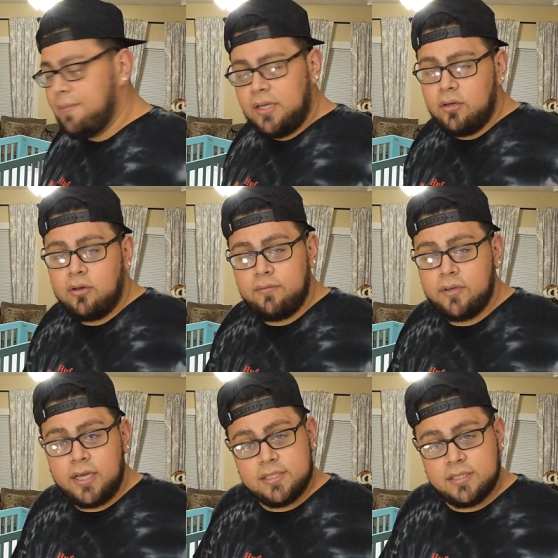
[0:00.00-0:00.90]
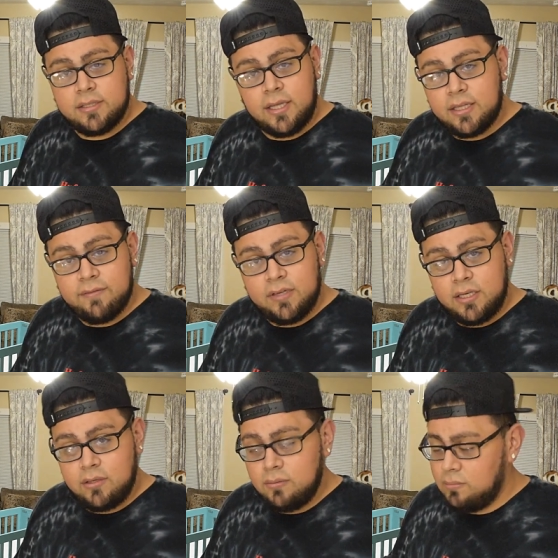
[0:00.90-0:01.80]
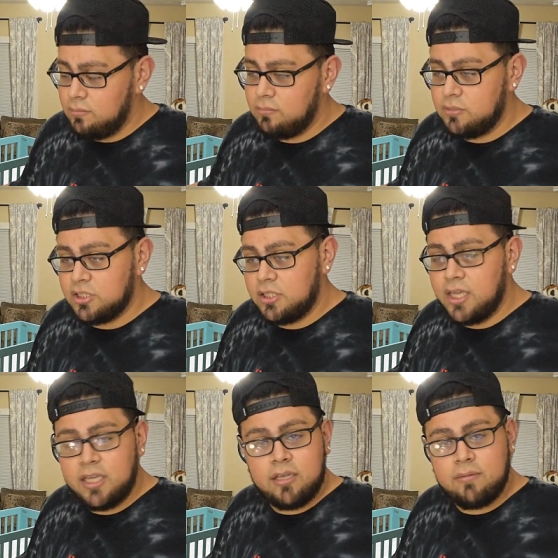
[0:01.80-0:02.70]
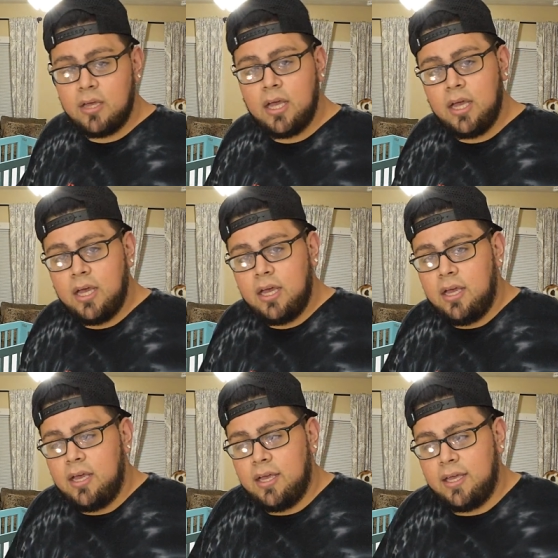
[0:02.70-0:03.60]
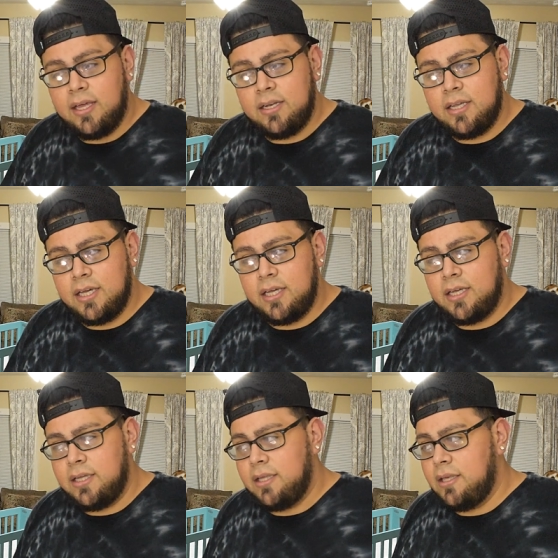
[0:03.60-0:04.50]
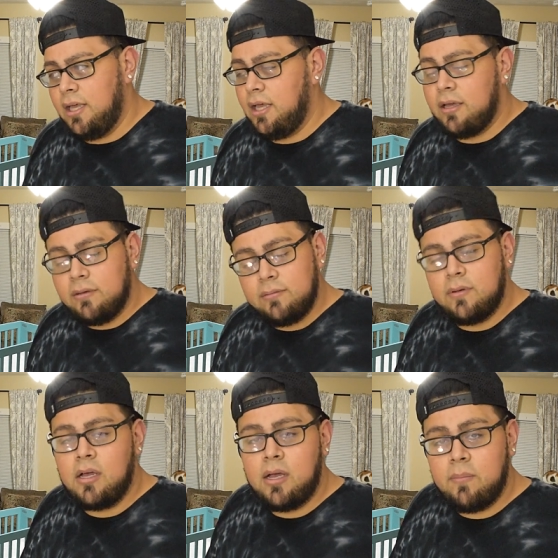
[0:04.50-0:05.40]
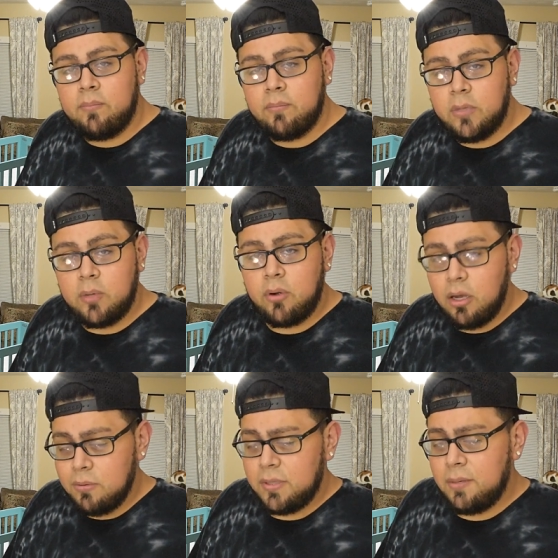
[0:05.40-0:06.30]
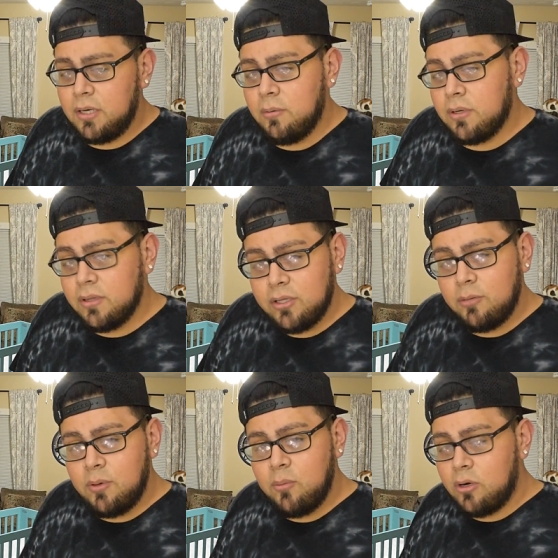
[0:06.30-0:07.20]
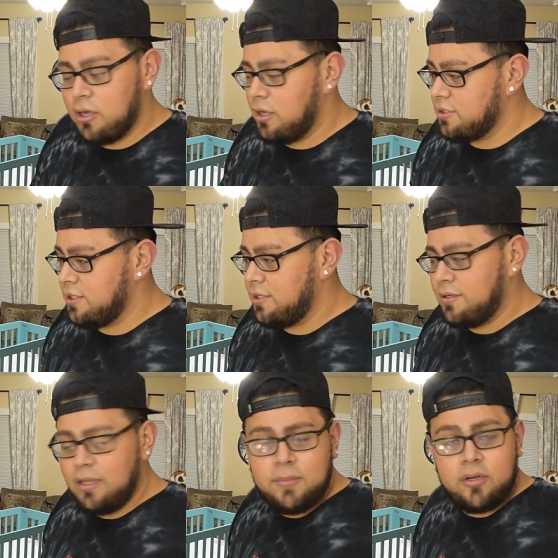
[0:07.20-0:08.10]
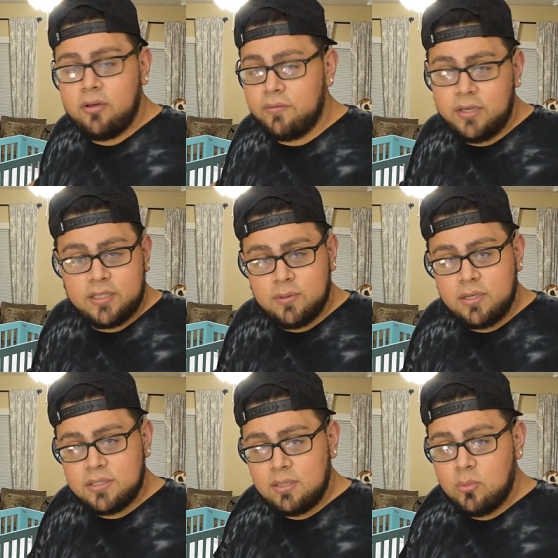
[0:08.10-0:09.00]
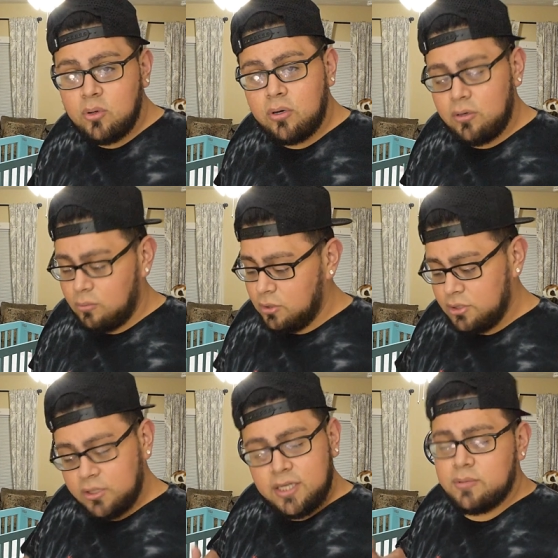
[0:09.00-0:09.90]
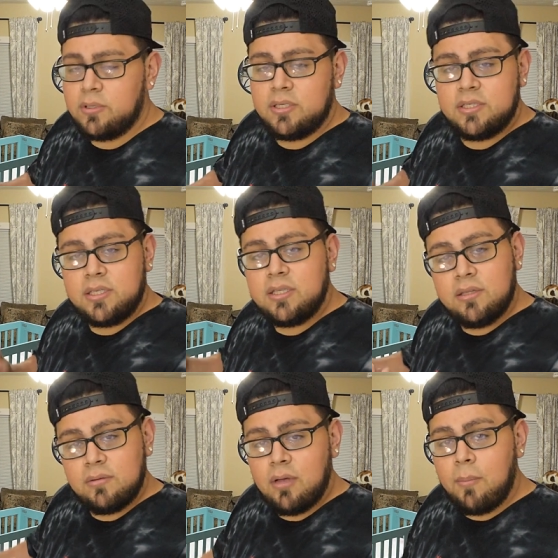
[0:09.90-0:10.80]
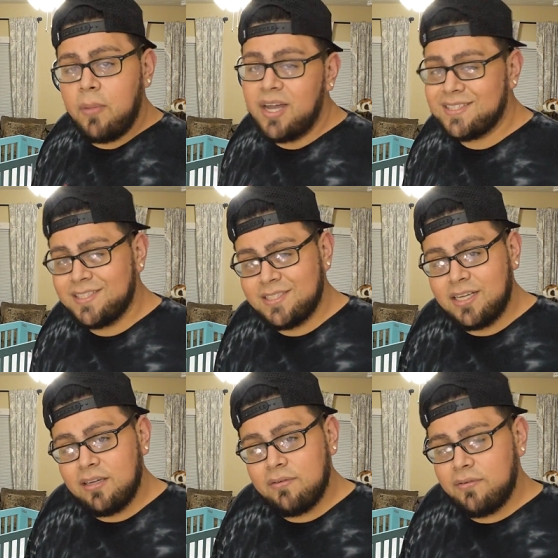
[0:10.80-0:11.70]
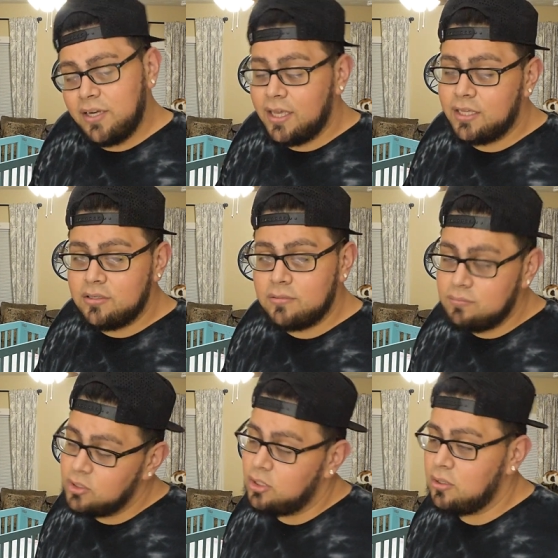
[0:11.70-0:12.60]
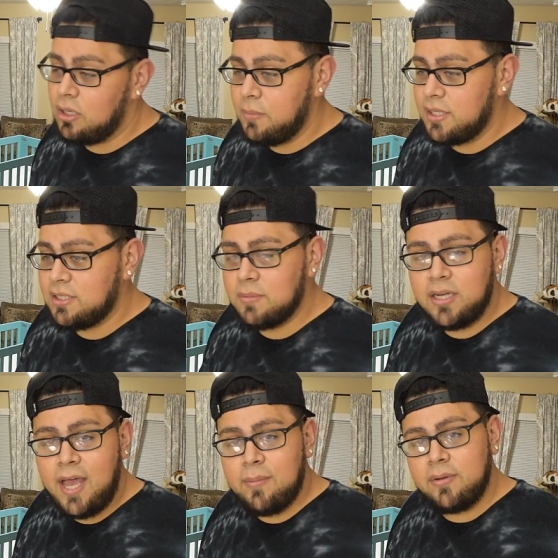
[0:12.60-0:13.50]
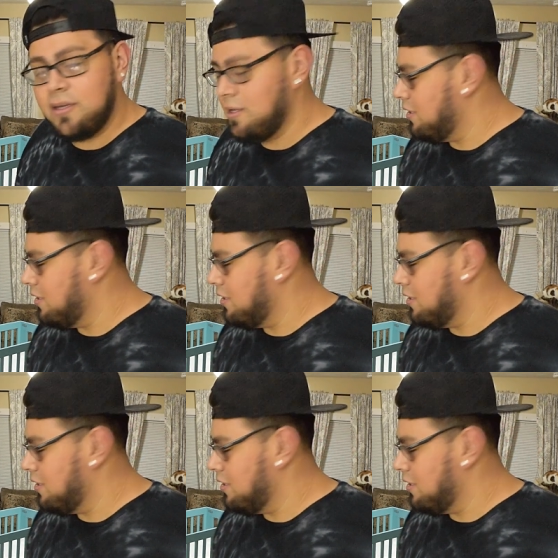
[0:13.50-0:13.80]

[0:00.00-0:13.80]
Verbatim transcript: let me know if you guys like the video, just like it and uh, yeah um, I'm gonna probably be coming out with a little bit more content. Let me know if you guys want to see more or what you guys want to see unboxings of and I can you know I'll make something happen